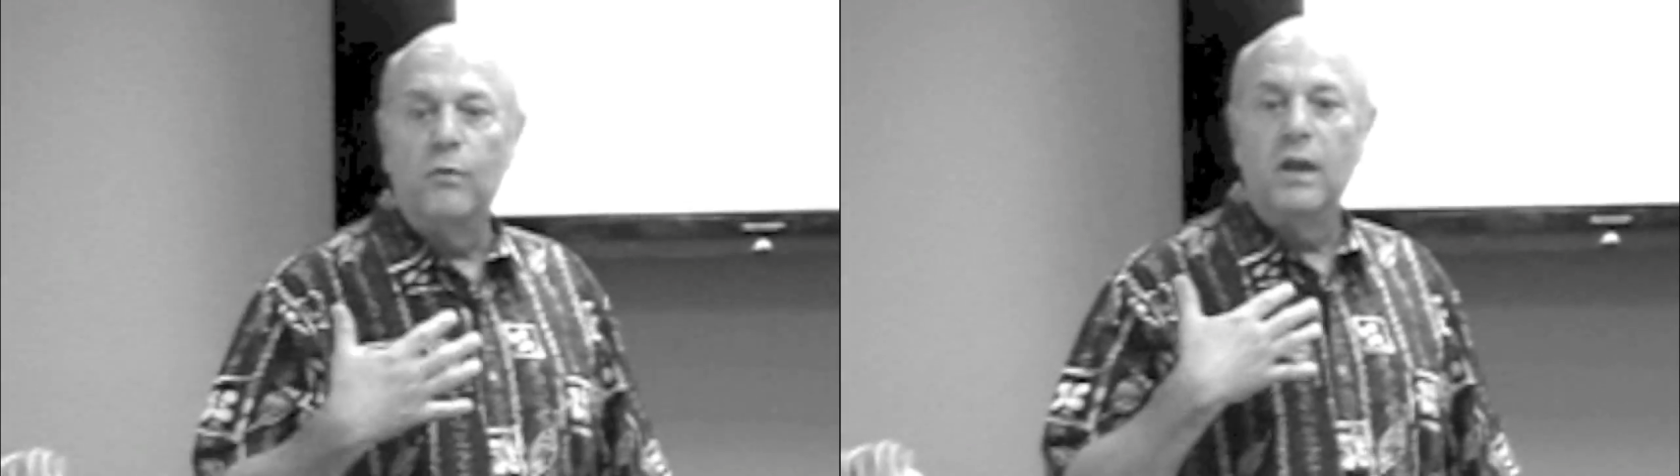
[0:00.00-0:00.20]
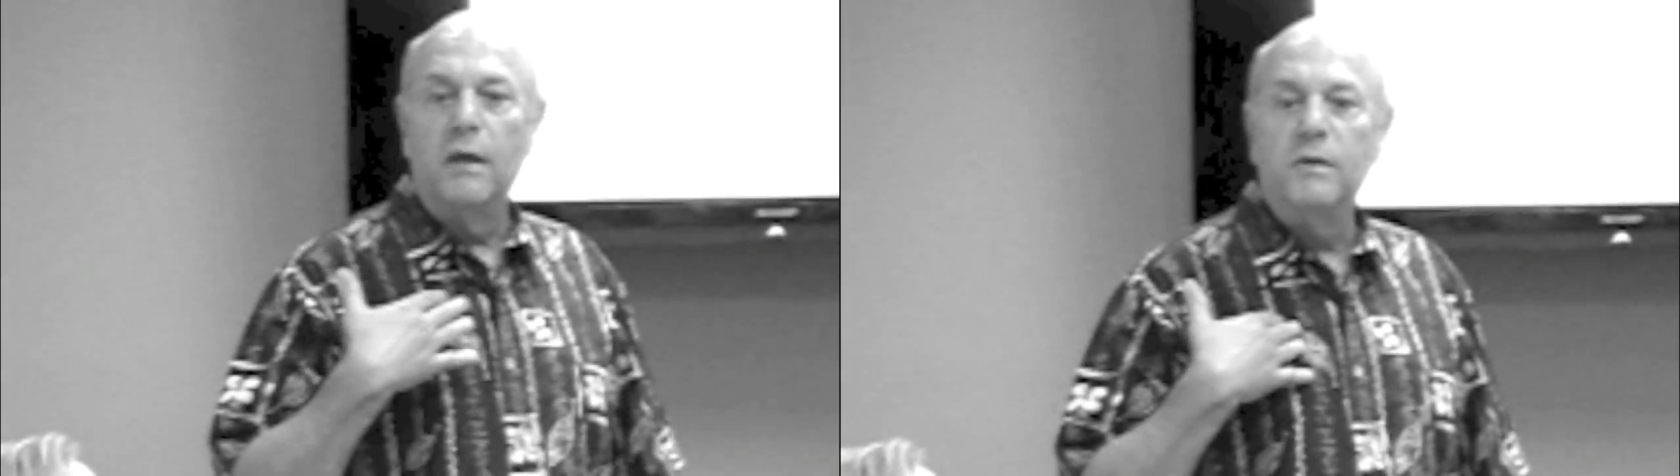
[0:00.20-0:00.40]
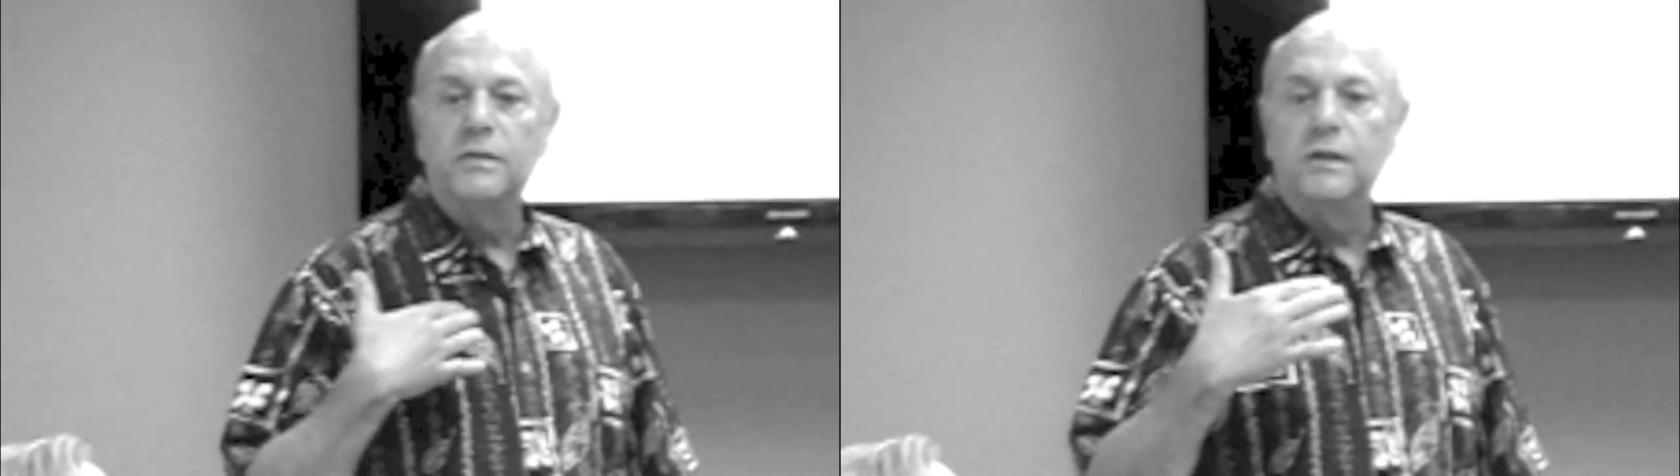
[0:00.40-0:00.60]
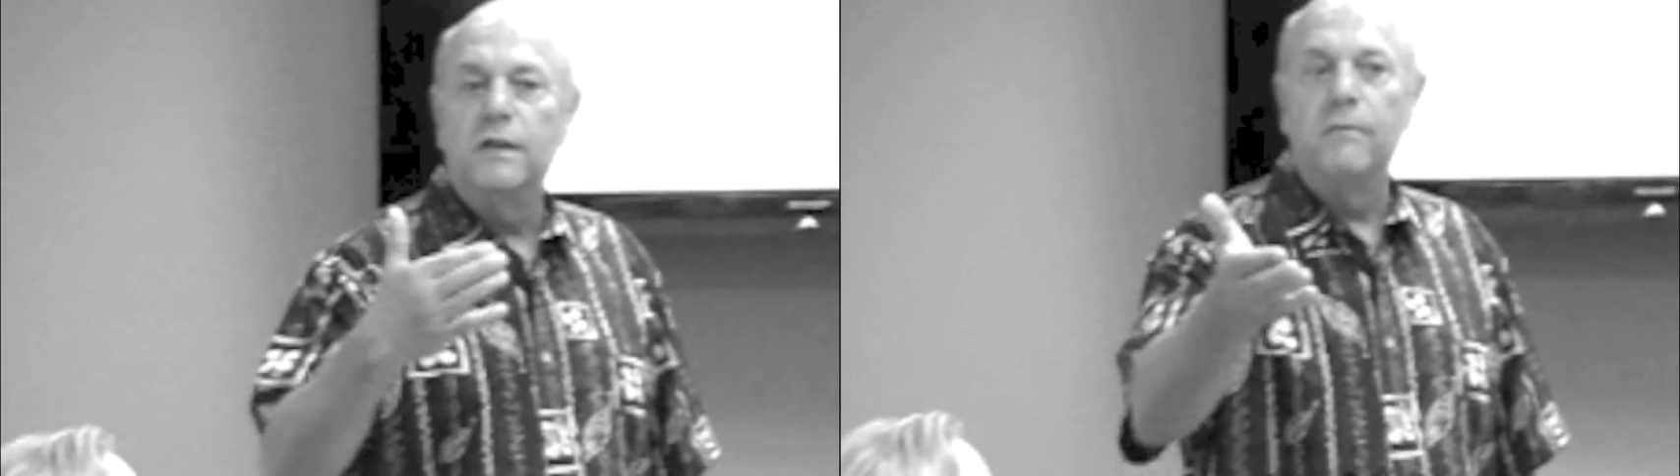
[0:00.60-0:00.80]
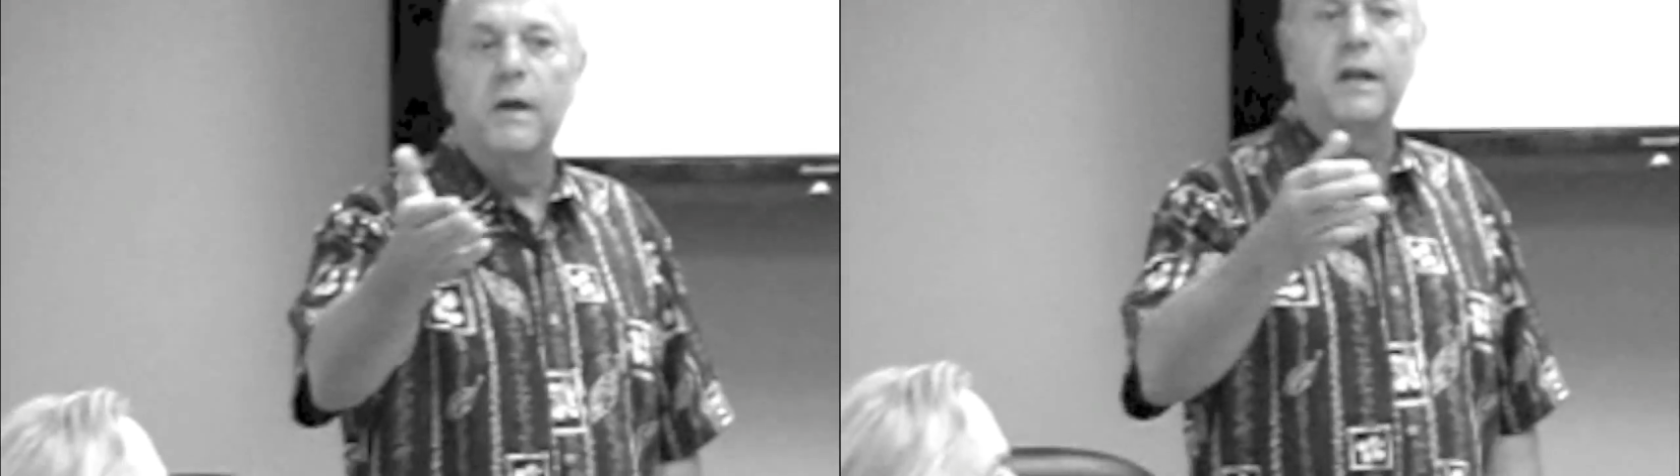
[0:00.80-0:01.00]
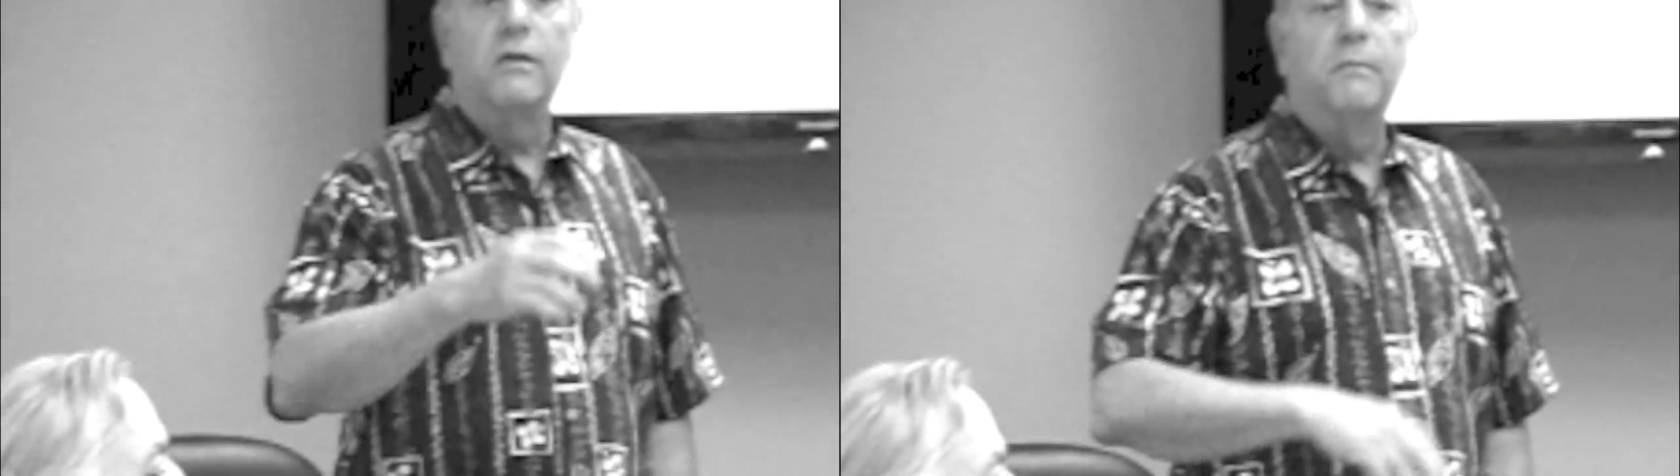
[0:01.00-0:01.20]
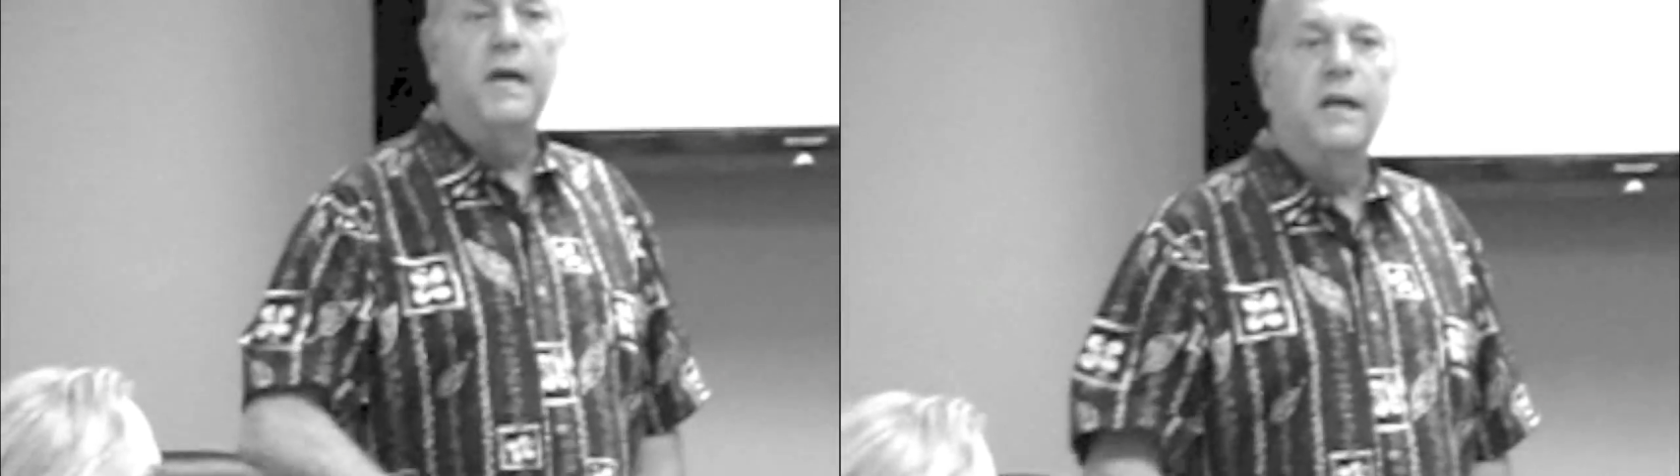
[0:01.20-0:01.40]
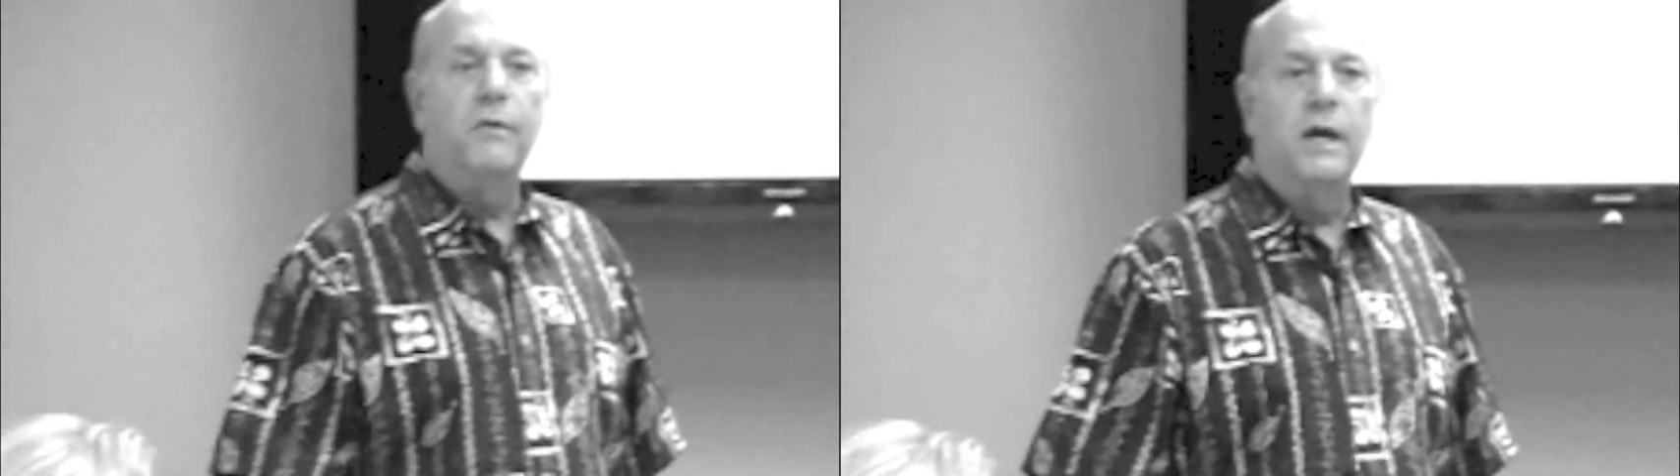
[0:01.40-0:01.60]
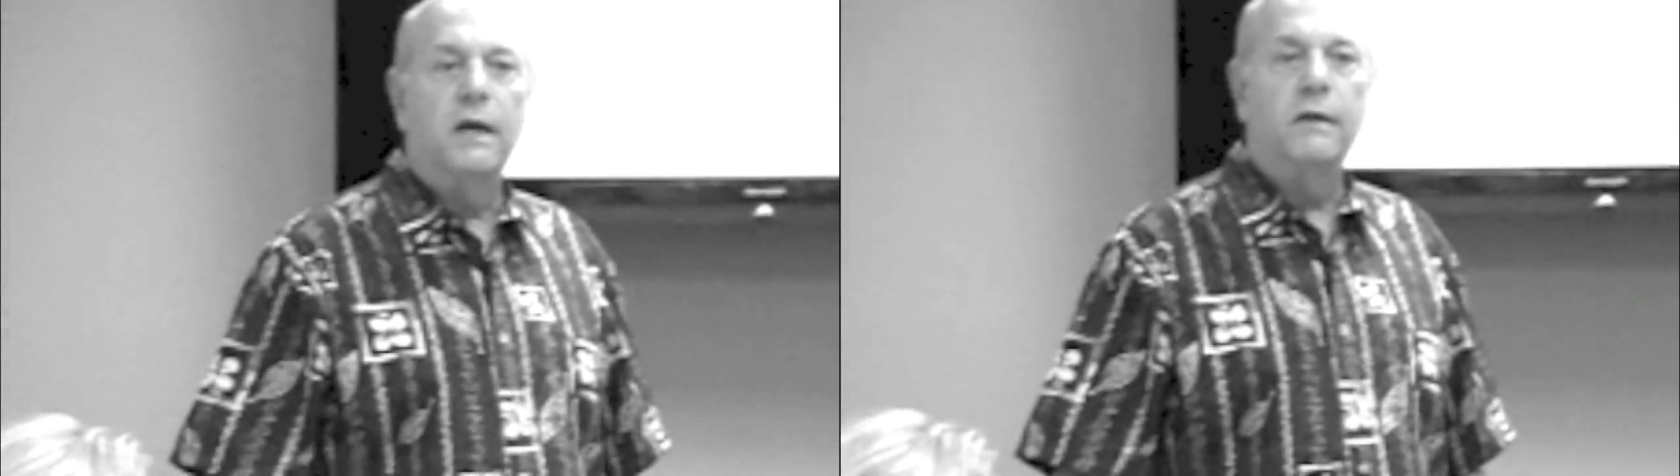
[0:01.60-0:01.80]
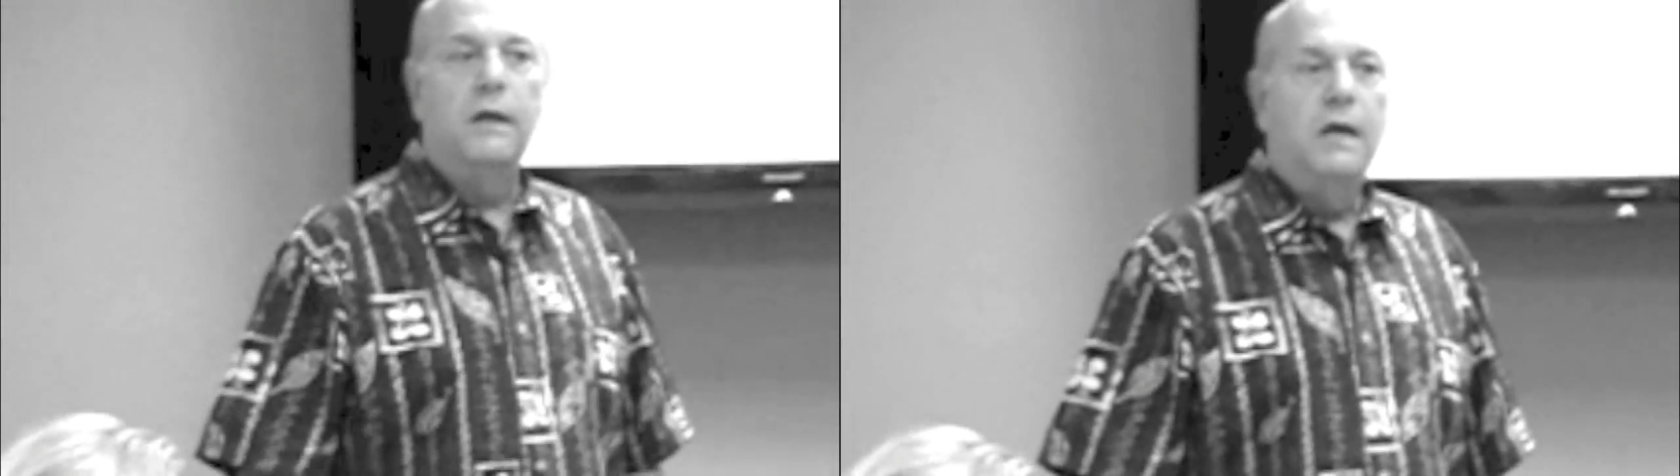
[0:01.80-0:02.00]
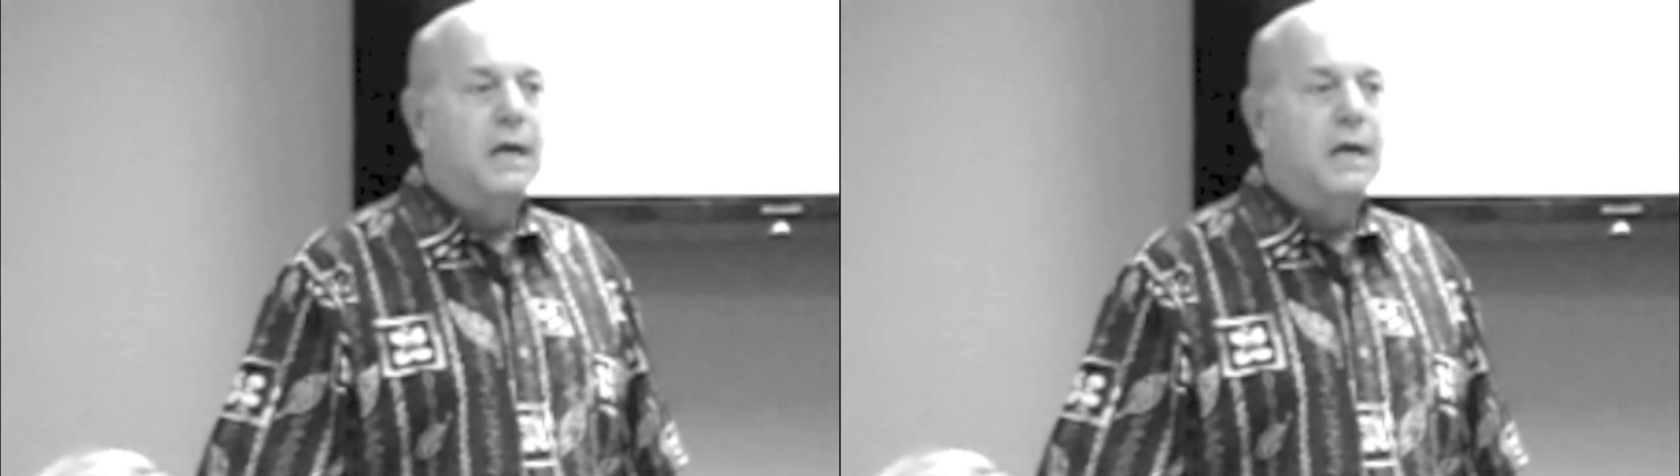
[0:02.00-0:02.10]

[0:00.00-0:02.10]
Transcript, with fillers: well, let me see their medical background.